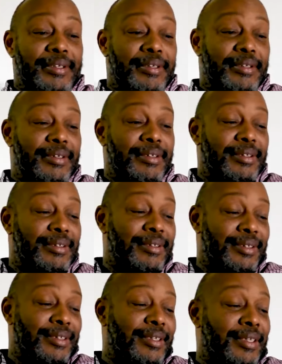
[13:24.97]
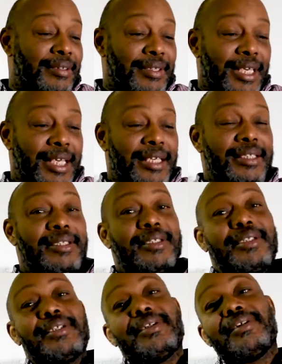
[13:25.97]
them dipshit. Okay.
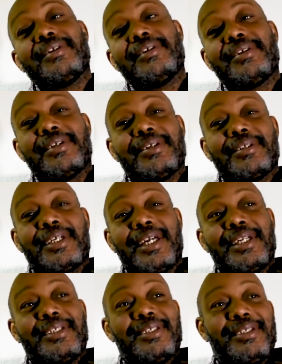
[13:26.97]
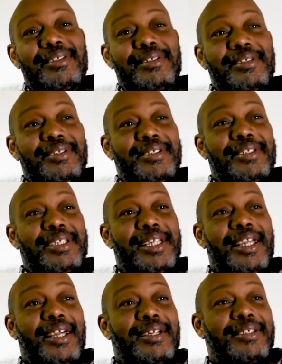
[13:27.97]
Okay.
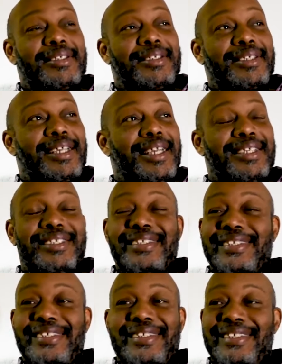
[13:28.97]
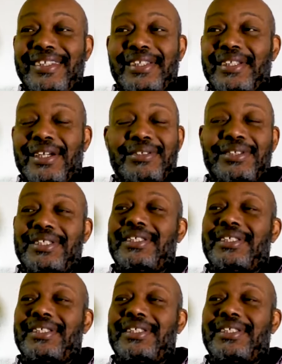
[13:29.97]
Yeah. Okay. You know.